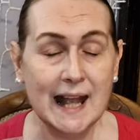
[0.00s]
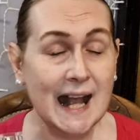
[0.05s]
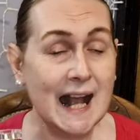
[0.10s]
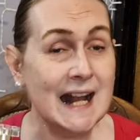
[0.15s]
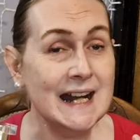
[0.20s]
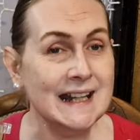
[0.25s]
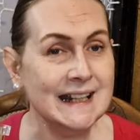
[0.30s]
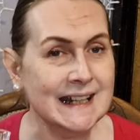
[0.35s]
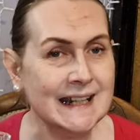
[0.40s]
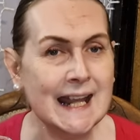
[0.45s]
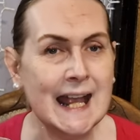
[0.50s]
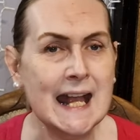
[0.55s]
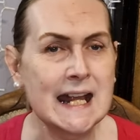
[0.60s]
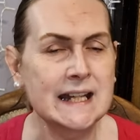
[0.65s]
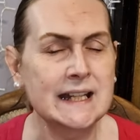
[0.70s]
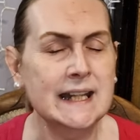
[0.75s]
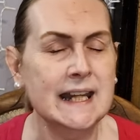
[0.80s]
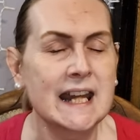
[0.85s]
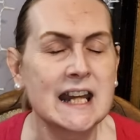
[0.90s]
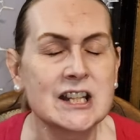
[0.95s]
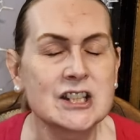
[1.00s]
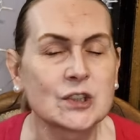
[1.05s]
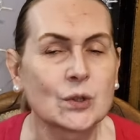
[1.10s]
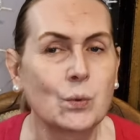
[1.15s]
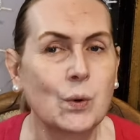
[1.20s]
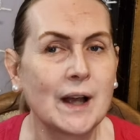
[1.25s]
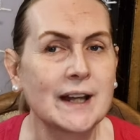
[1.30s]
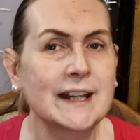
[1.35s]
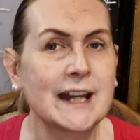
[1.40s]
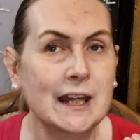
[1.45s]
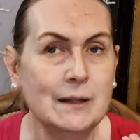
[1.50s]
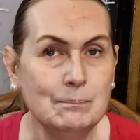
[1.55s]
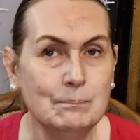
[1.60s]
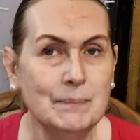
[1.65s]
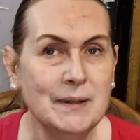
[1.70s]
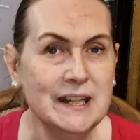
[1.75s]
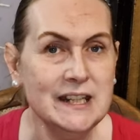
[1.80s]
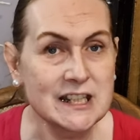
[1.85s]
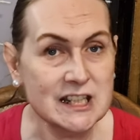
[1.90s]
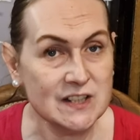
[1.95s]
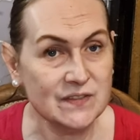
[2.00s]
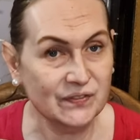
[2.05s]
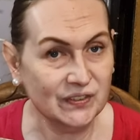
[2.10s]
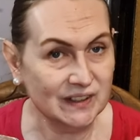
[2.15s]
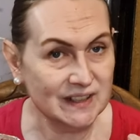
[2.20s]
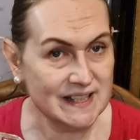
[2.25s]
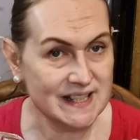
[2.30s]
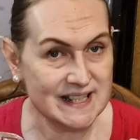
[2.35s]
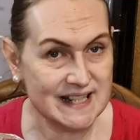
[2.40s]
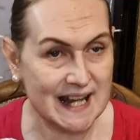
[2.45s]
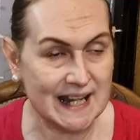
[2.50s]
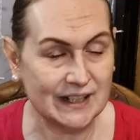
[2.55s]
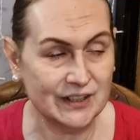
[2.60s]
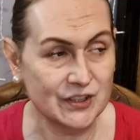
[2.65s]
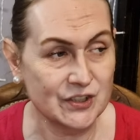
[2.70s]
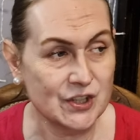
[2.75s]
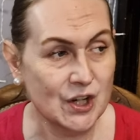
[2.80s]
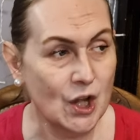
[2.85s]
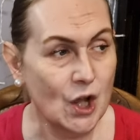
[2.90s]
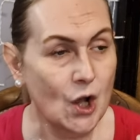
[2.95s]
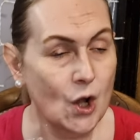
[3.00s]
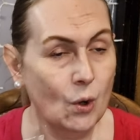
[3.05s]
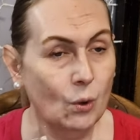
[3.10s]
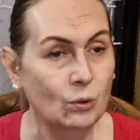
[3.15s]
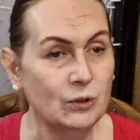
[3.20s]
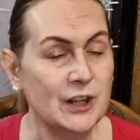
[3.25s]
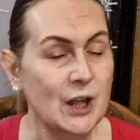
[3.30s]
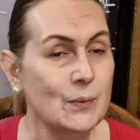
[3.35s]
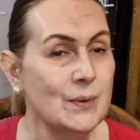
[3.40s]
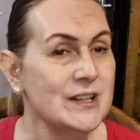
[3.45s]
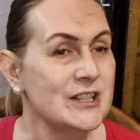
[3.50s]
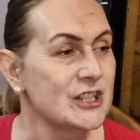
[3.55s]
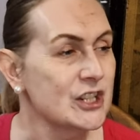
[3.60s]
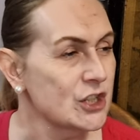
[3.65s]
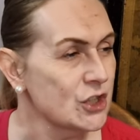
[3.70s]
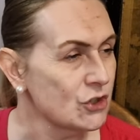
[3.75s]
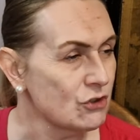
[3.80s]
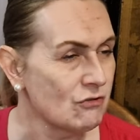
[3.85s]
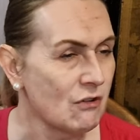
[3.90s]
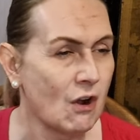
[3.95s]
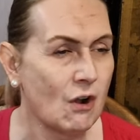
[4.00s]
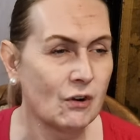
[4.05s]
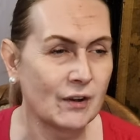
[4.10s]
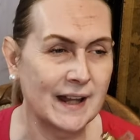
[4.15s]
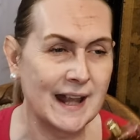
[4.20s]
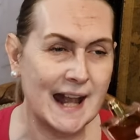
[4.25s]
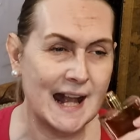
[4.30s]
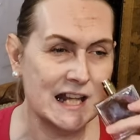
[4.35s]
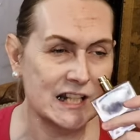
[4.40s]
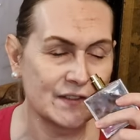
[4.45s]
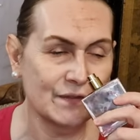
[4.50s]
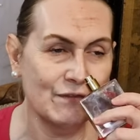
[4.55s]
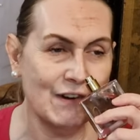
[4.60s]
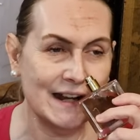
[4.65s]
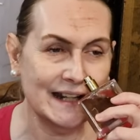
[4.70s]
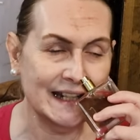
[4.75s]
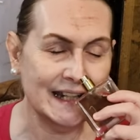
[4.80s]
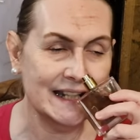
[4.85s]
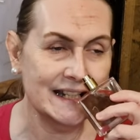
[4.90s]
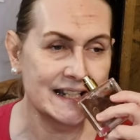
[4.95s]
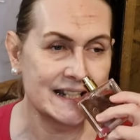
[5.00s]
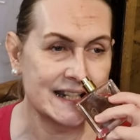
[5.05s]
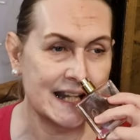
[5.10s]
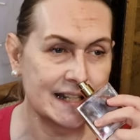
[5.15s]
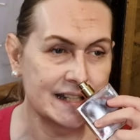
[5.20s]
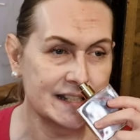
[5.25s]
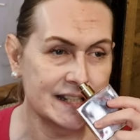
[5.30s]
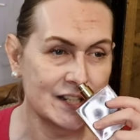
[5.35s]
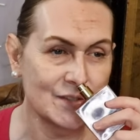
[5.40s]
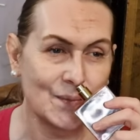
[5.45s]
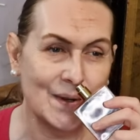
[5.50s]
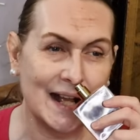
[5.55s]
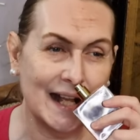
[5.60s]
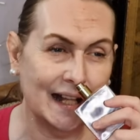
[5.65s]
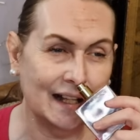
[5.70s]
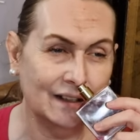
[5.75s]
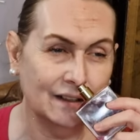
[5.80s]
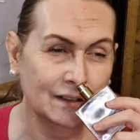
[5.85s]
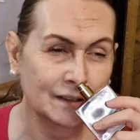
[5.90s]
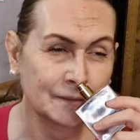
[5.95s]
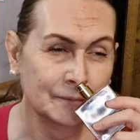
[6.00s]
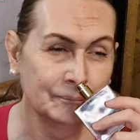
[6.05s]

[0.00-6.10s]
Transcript: And again, it's quite a peaceful scent. Although it's strong, it has frankincense as well.